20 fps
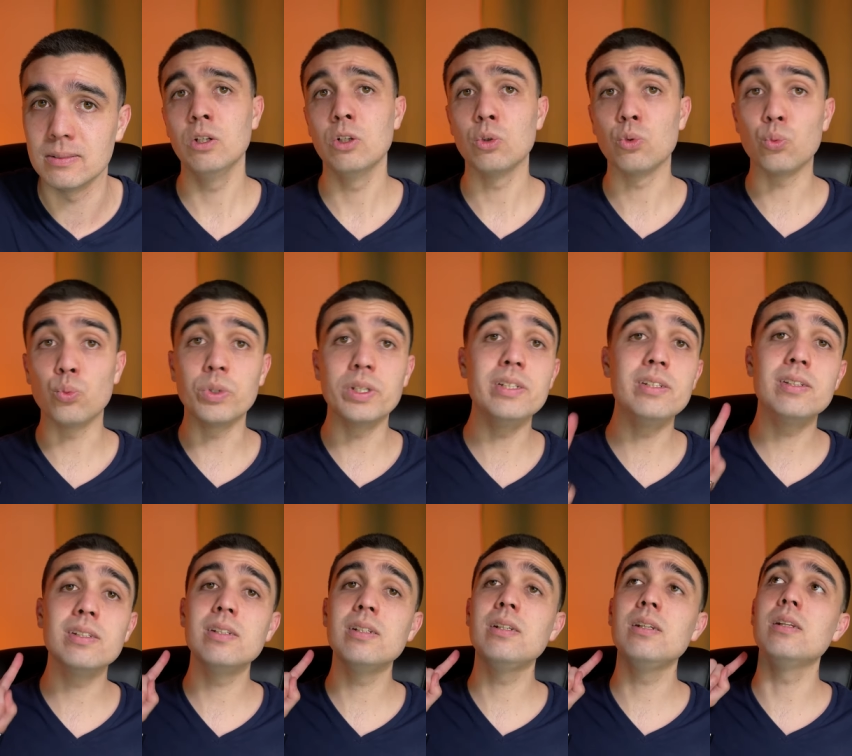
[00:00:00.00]

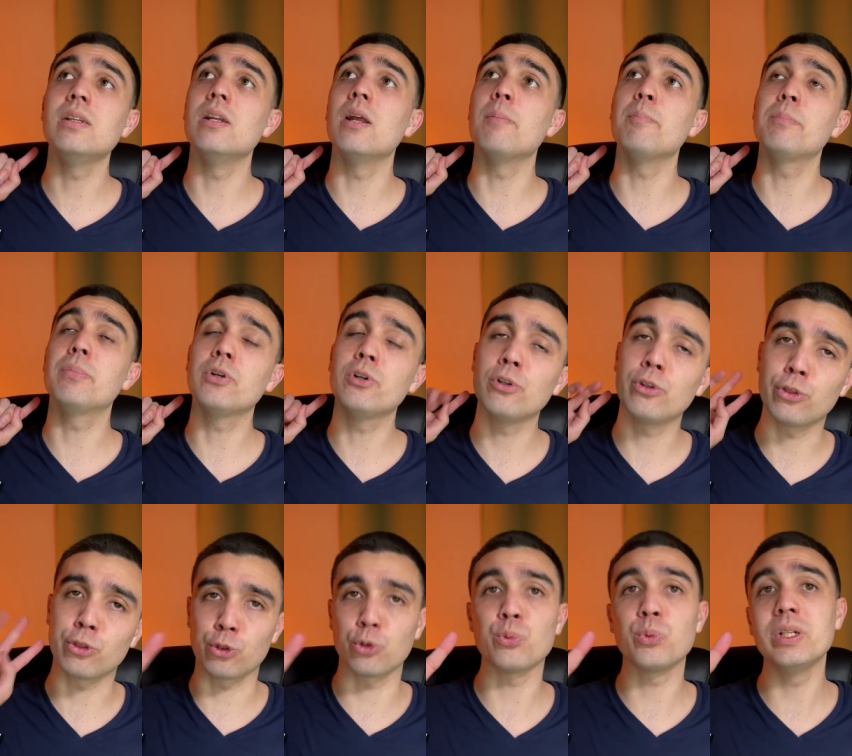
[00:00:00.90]
Reason number
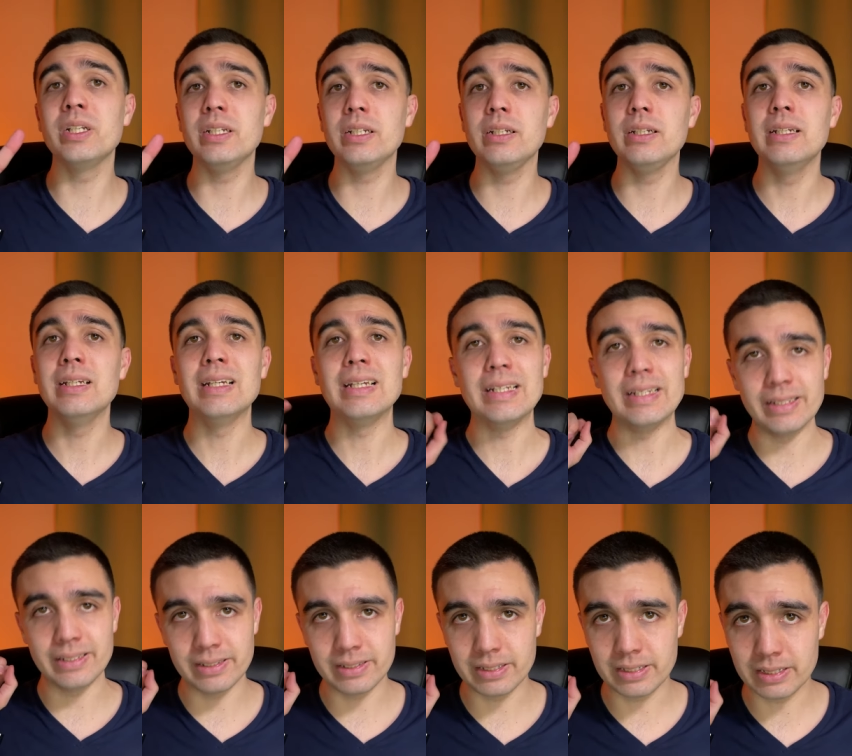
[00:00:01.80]
three
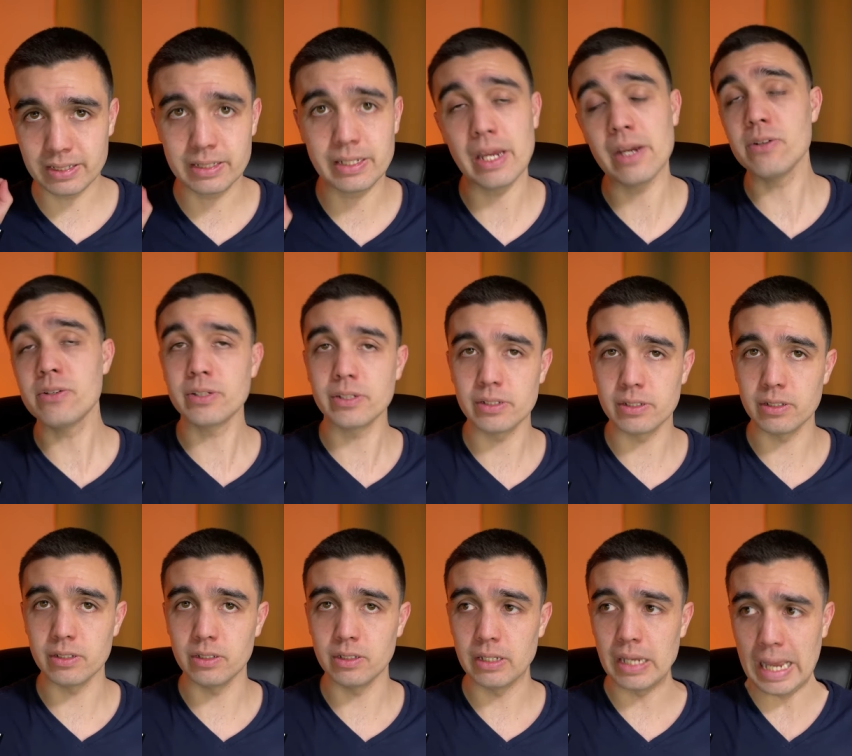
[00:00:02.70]
is
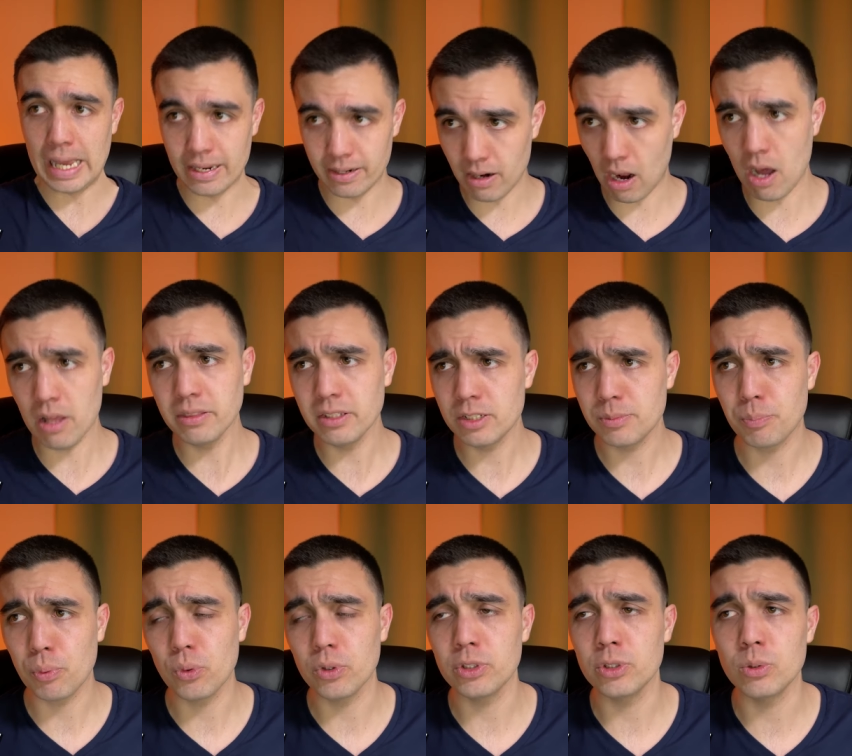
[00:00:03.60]
scarcity. And on this
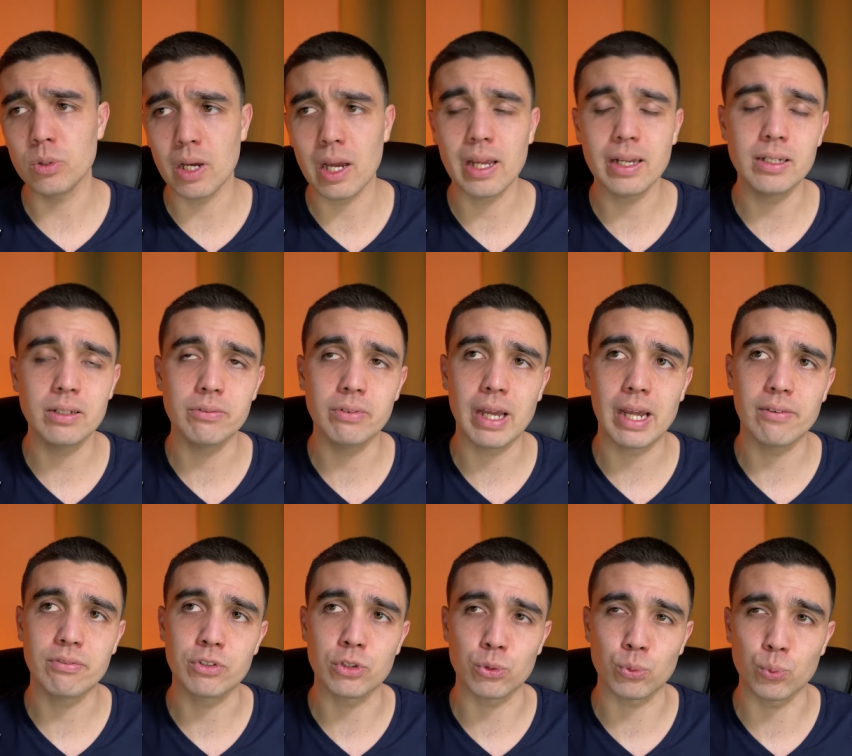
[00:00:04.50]
point, you kind of
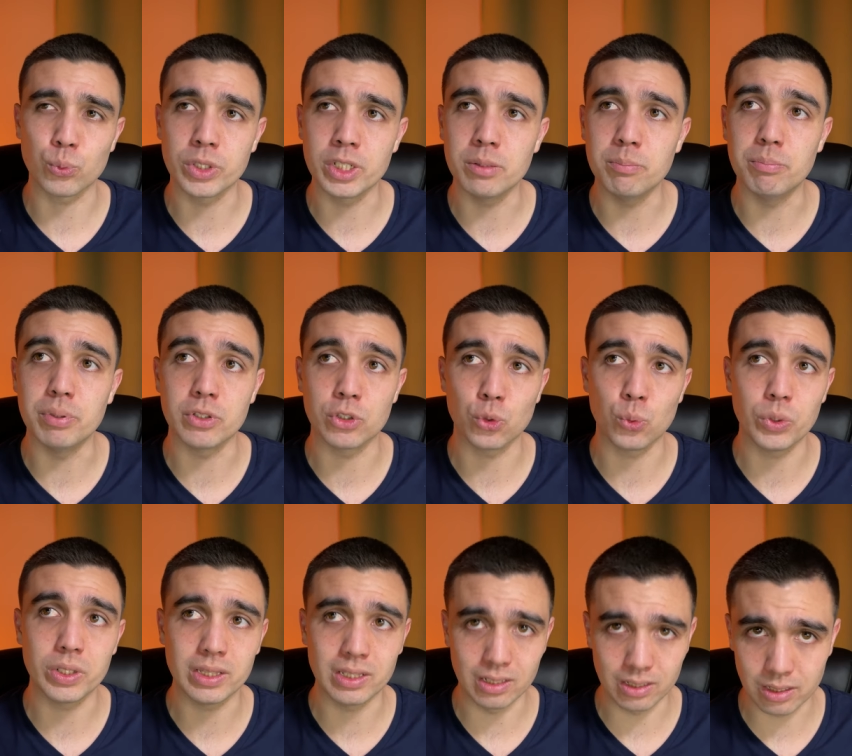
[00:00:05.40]
have to read
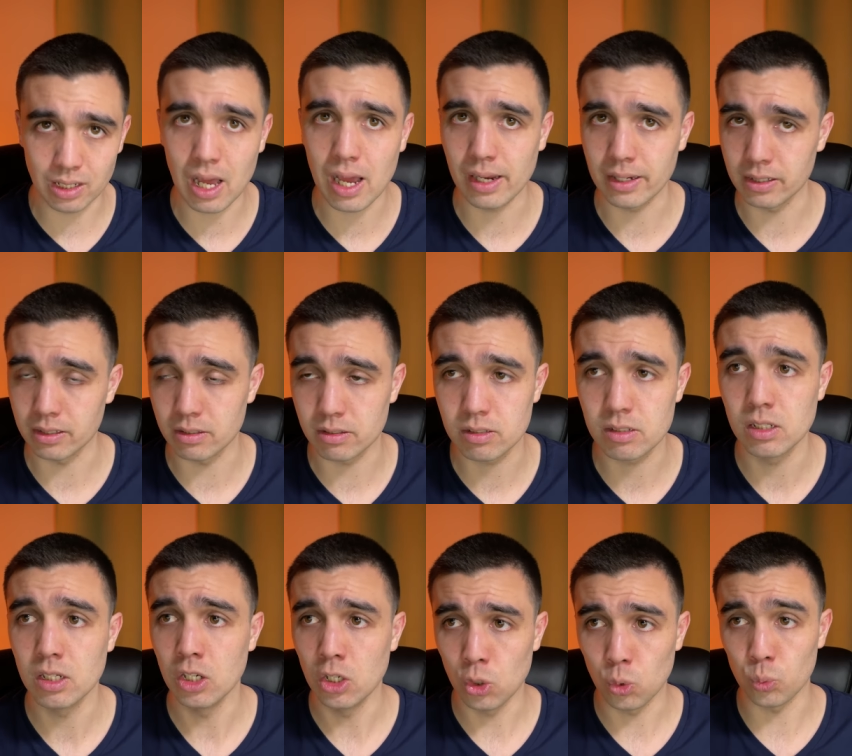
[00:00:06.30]
between the lines
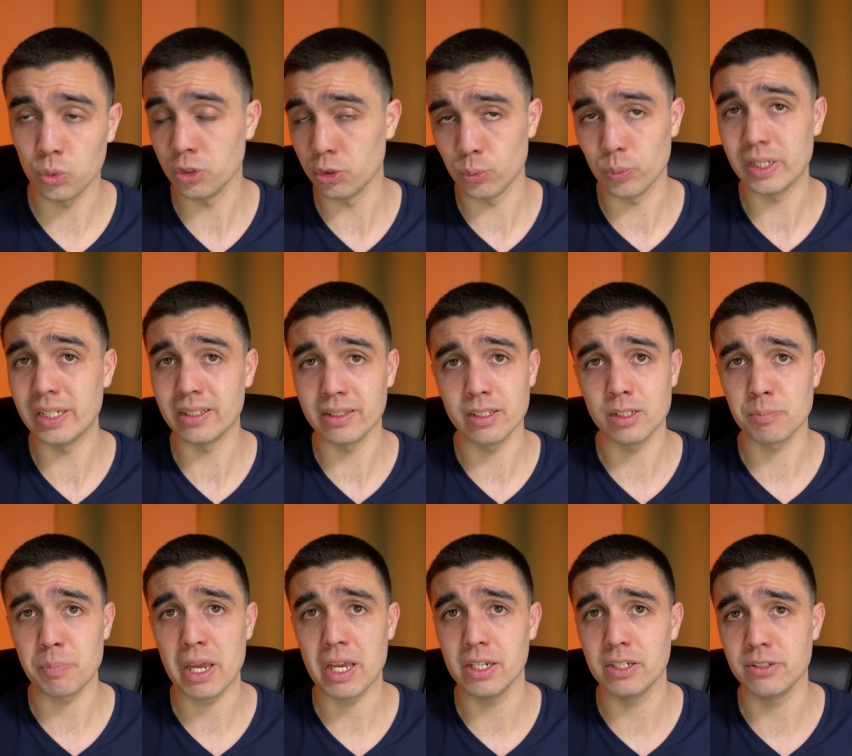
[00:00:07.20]
when you're reading this
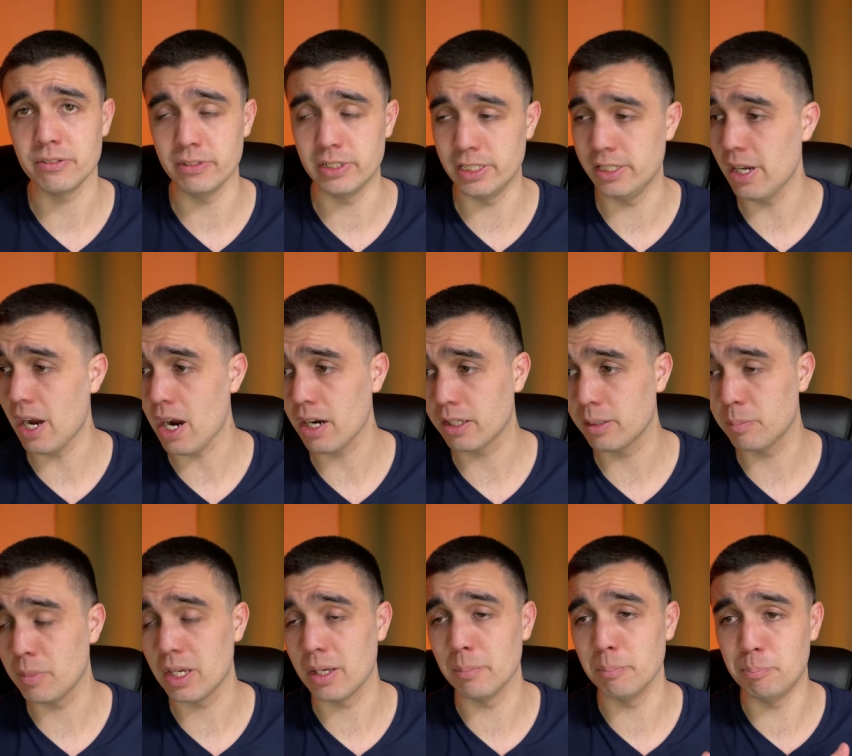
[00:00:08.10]
page of the
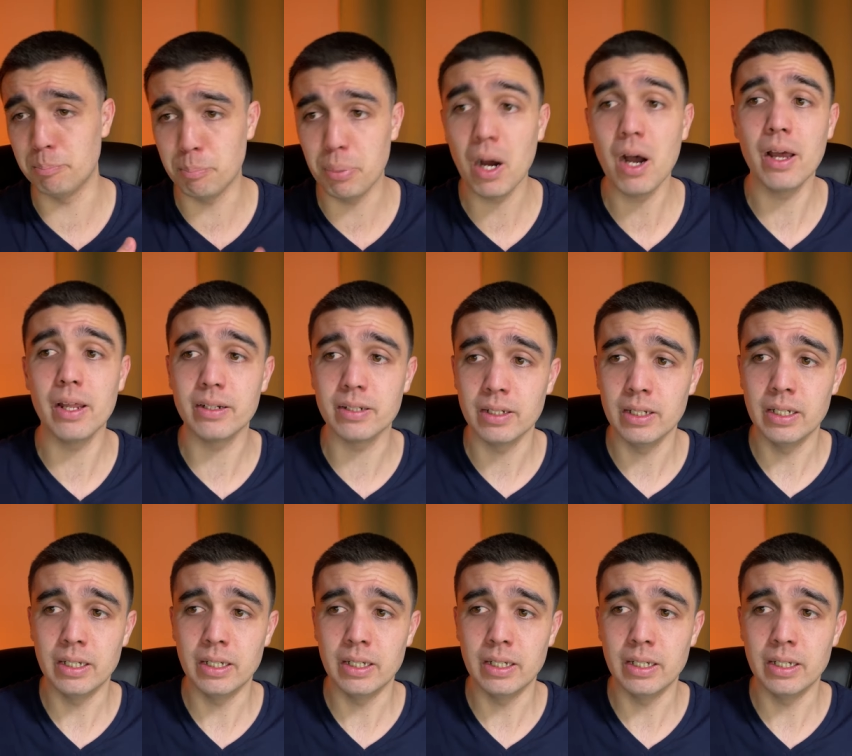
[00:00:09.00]
document, but